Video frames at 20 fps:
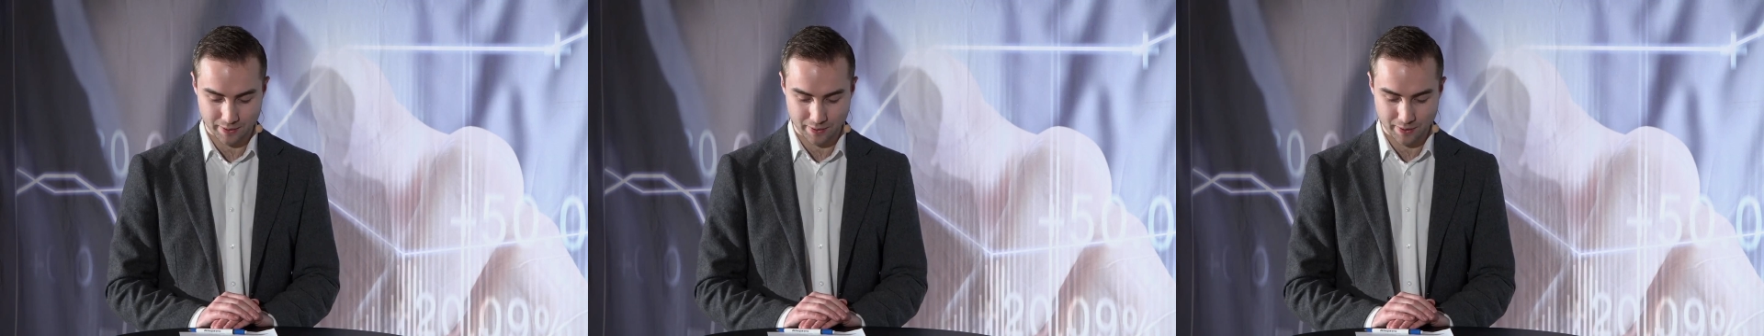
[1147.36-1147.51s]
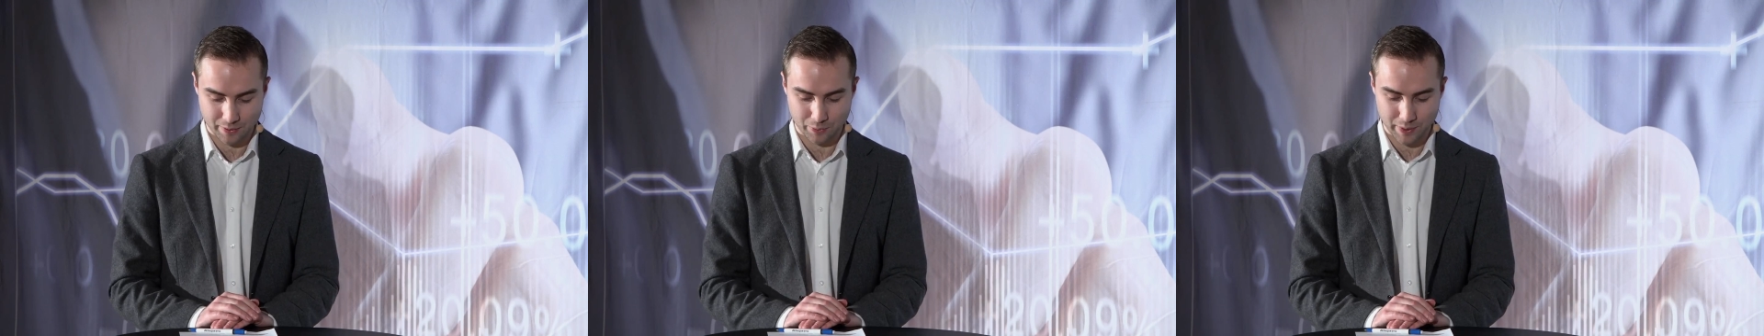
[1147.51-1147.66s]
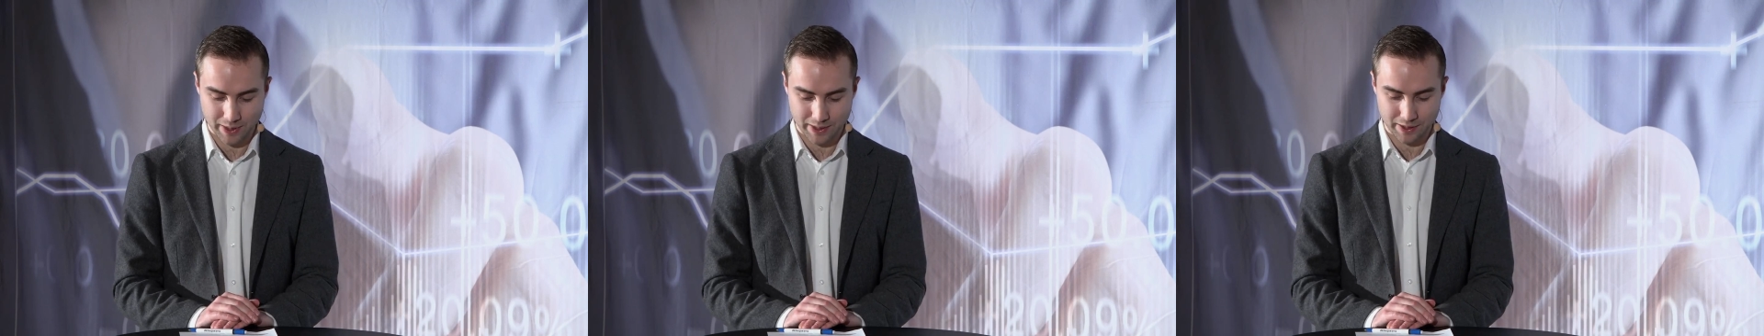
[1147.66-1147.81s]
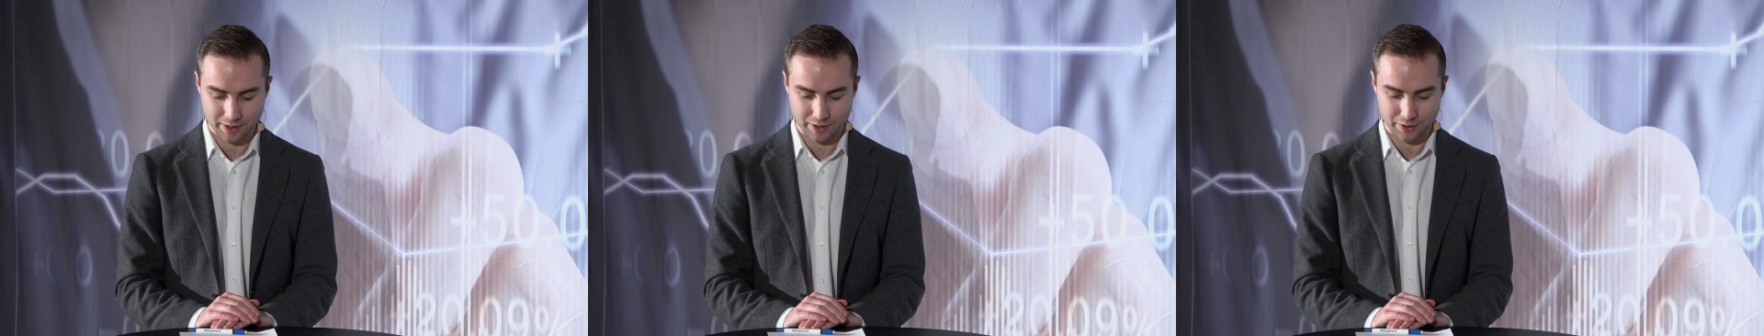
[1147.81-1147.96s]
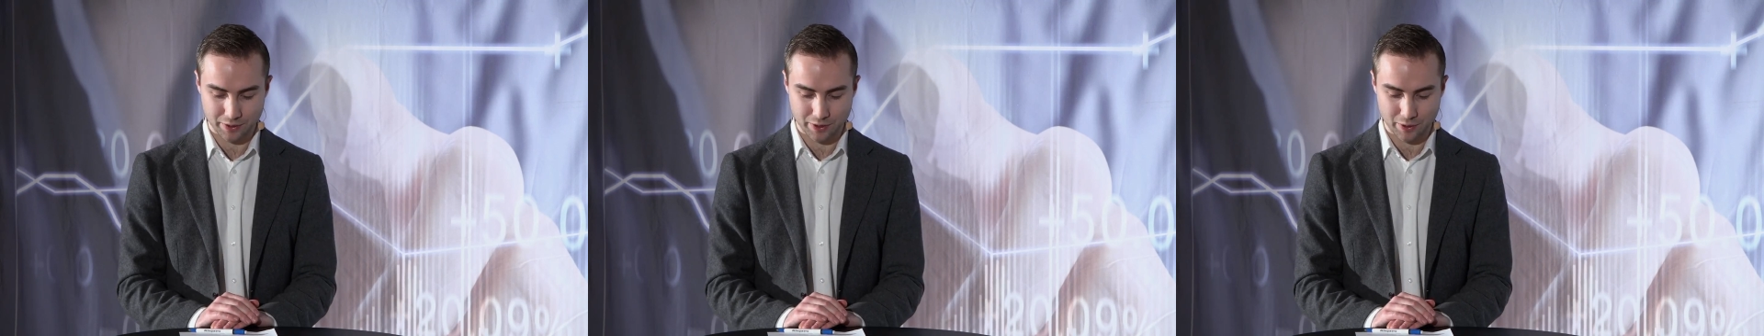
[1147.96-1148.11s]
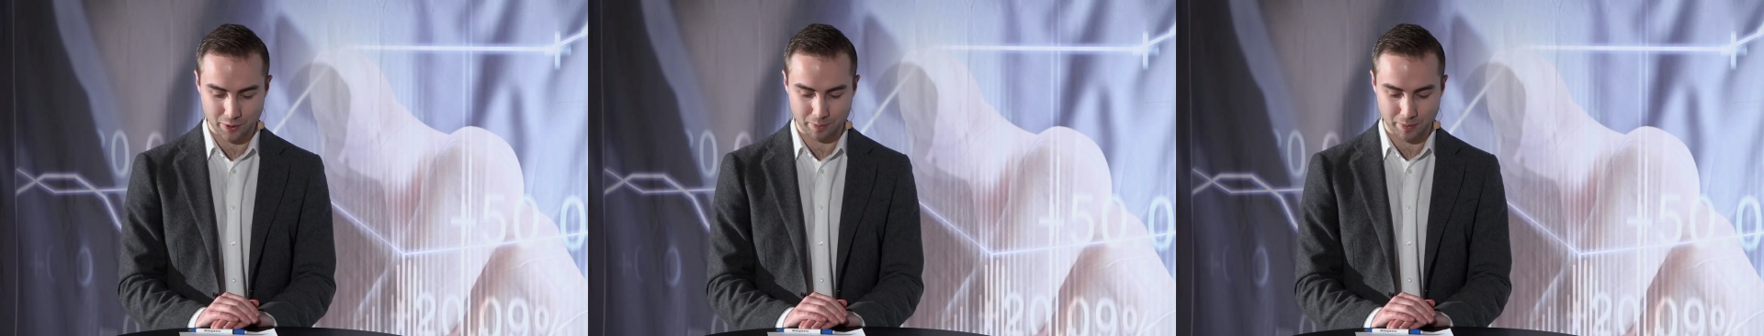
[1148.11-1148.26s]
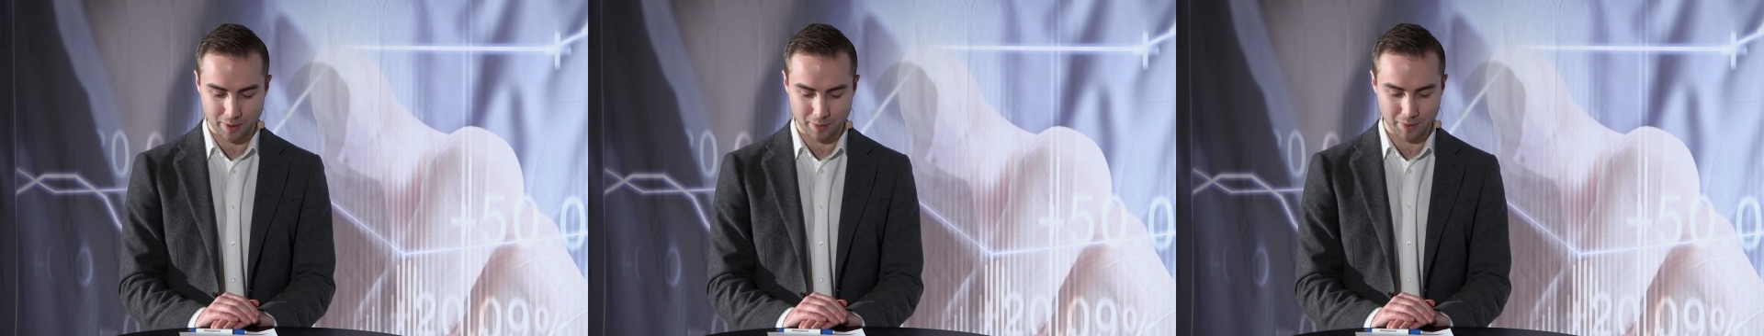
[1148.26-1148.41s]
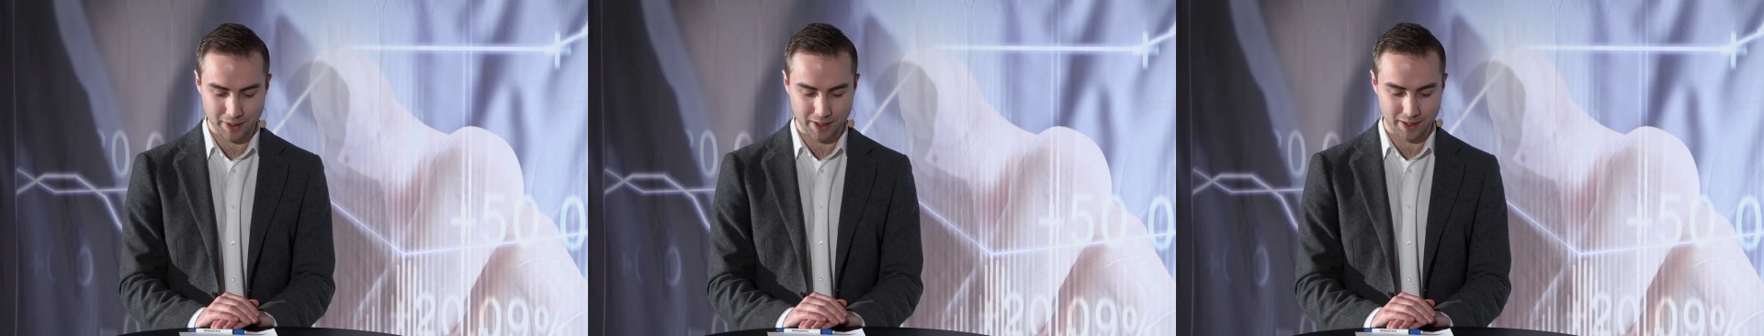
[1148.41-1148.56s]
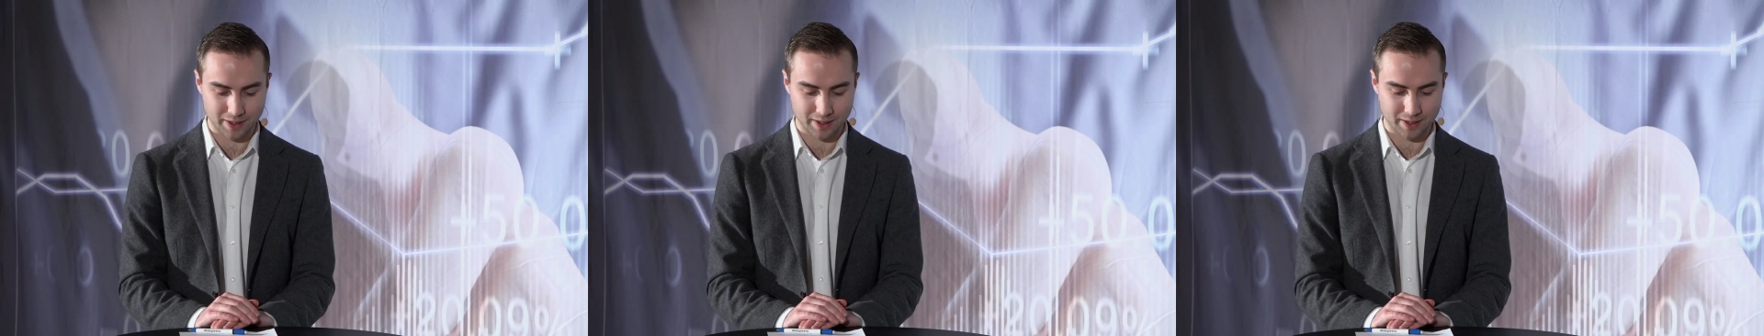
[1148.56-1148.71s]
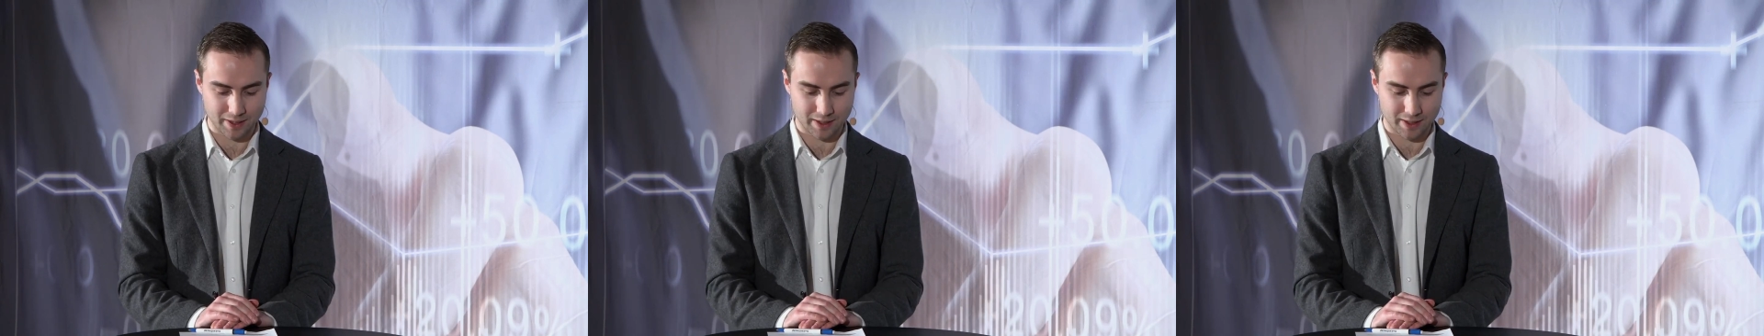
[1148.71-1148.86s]
Why did you go
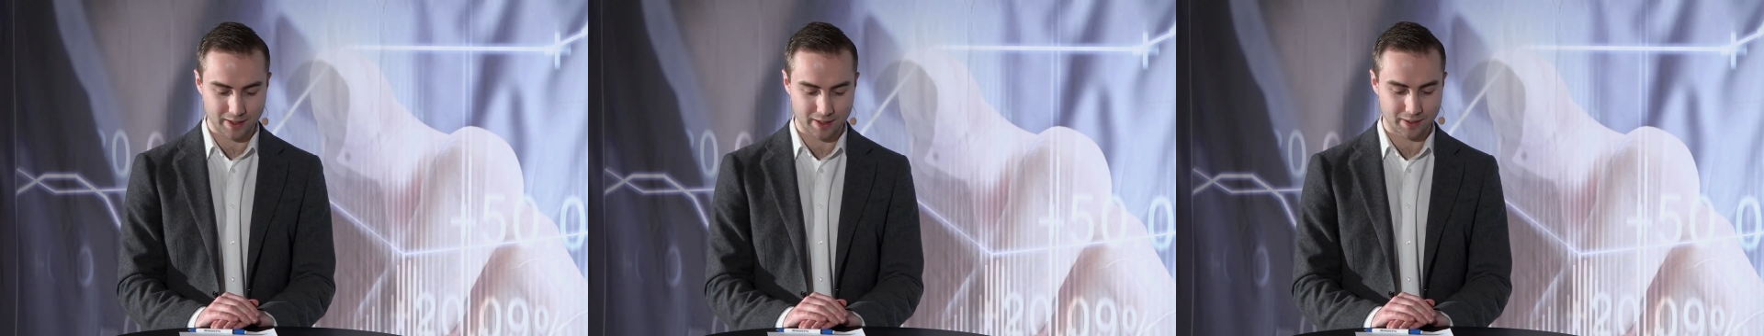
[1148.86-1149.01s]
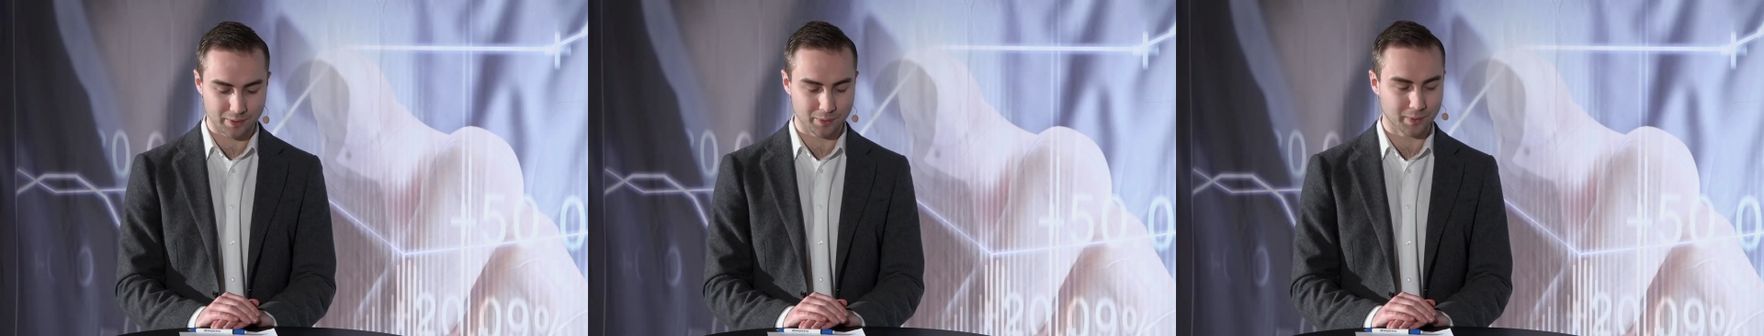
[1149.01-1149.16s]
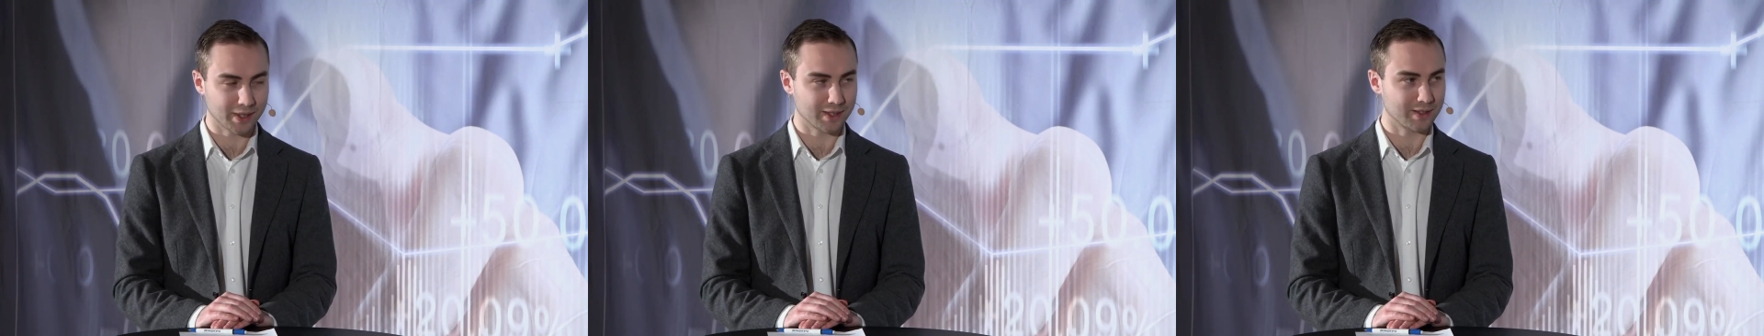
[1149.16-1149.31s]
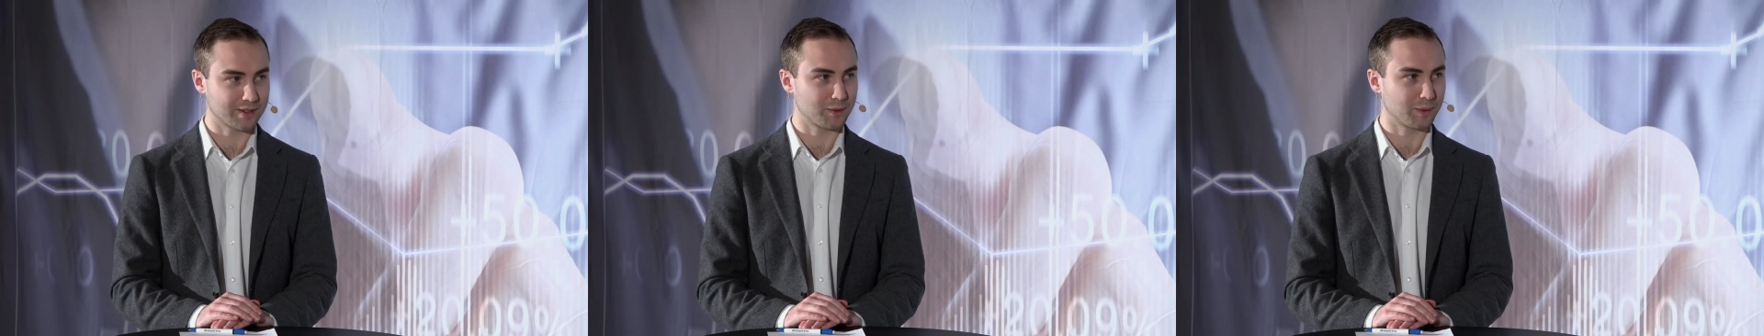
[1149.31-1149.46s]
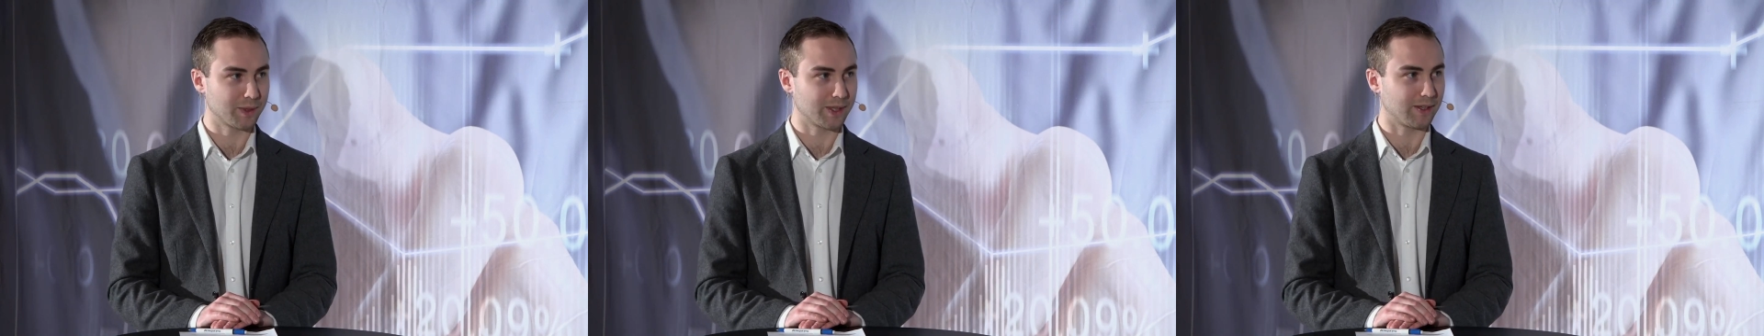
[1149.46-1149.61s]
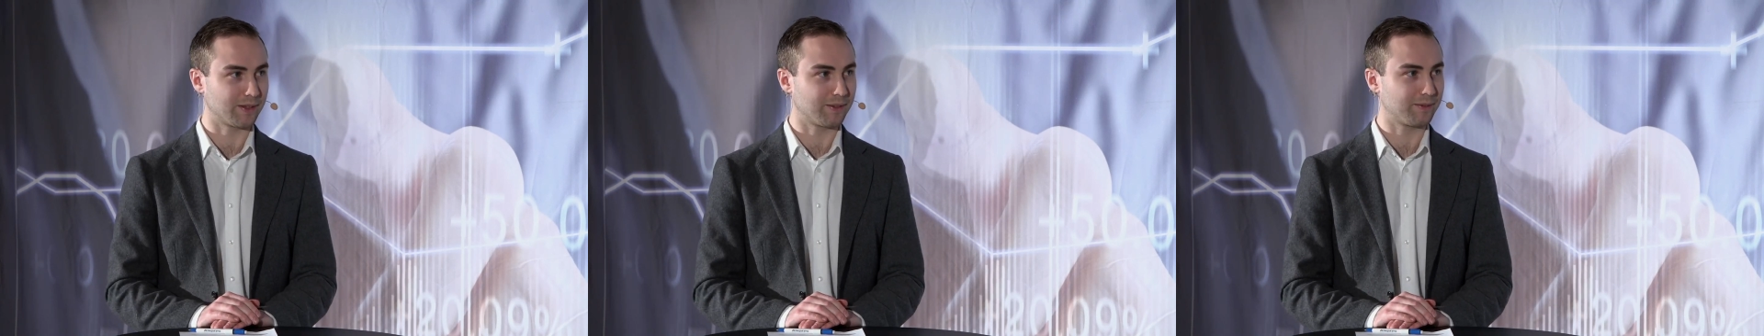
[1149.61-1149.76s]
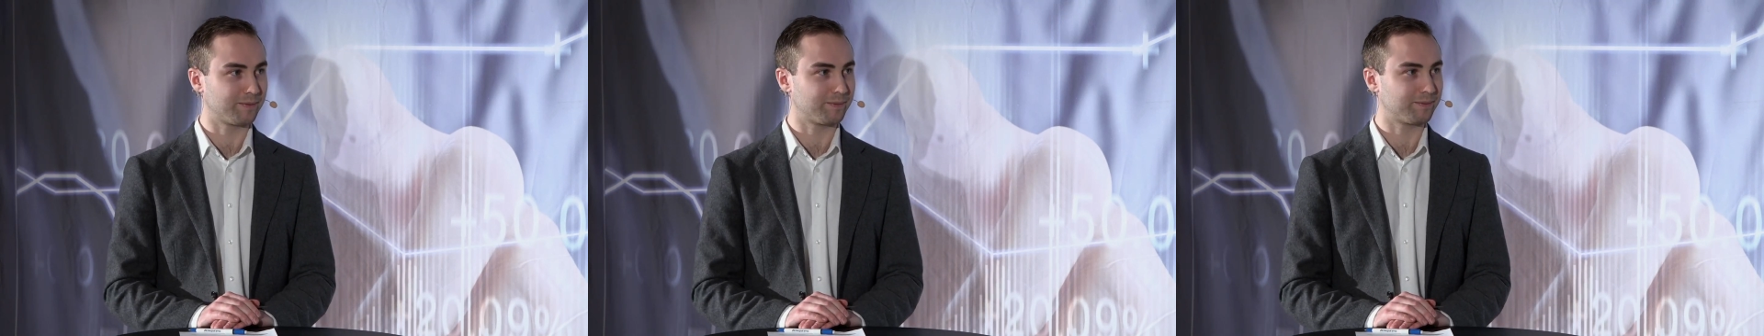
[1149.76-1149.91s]
public and why in Sweden?